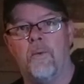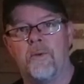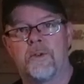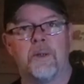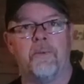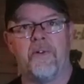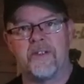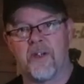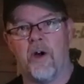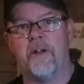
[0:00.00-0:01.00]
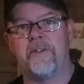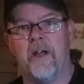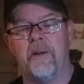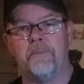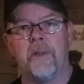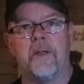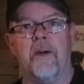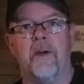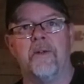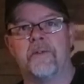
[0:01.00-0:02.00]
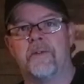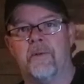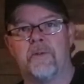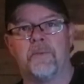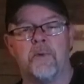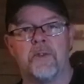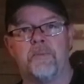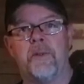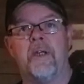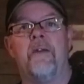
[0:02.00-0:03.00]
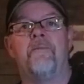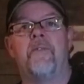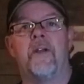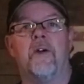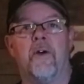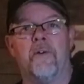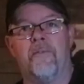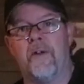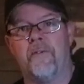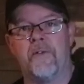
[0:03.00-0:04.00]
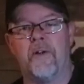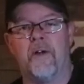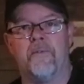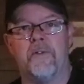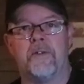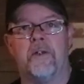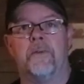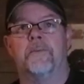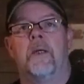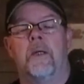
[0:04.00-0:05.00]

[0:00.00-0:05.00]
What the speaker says: some of his content because it was supposed to be a videography and a photography channel.